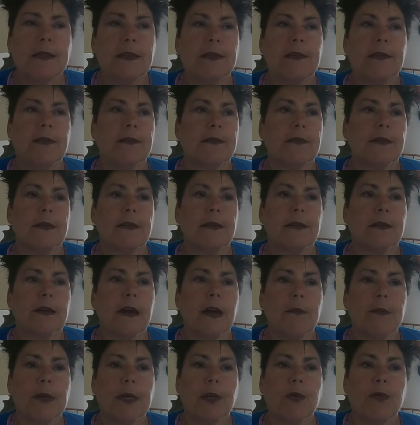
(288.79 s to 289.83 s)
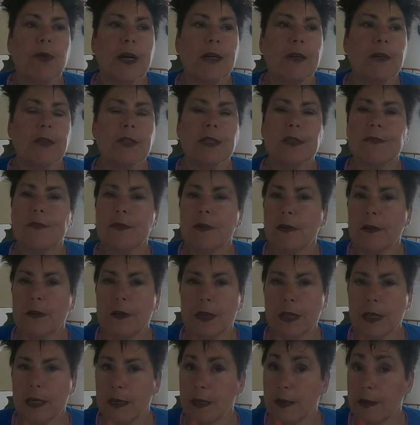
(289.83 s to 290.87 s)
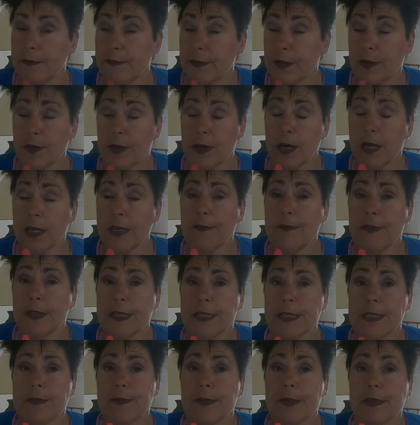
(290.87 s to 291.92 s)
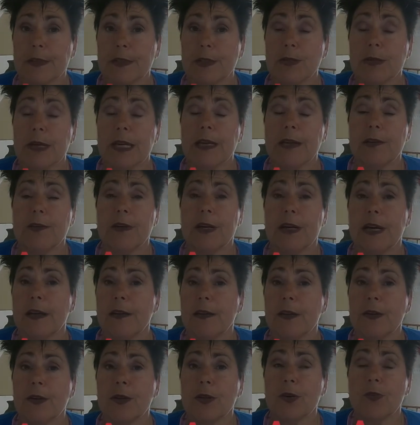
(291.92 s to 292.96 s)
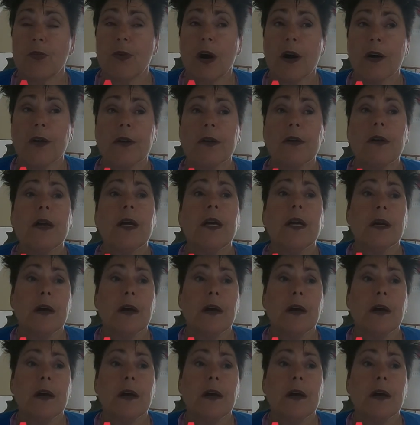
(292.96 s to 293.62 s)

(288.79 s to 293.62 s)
It can come in quite useful if you're not even experienced with getting your head under the water.